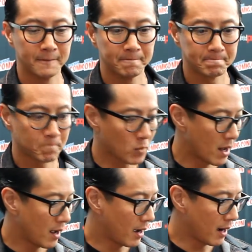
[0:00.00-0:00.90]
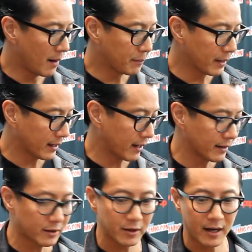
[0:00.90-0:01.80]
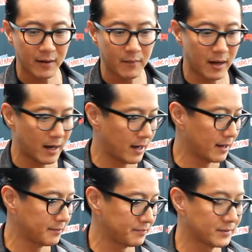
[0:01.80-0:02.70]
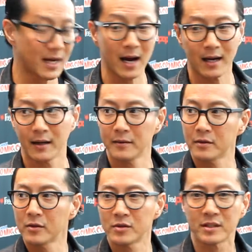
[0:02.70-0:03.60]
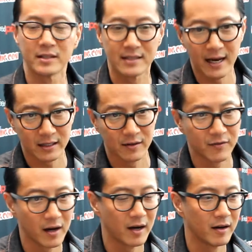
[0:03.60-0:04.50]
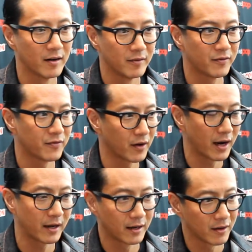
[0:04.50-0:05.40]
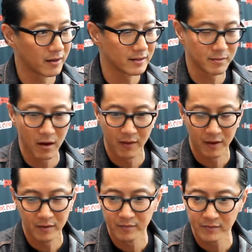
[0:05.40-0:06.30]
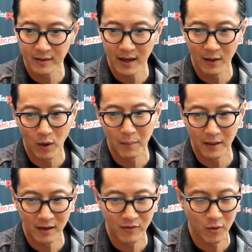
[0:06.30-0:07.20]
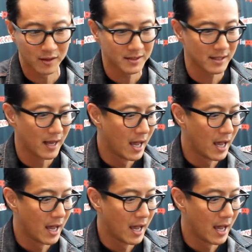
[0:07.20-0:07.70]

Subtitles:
I play a character named Taka. He's a detective he's on the NYPD force.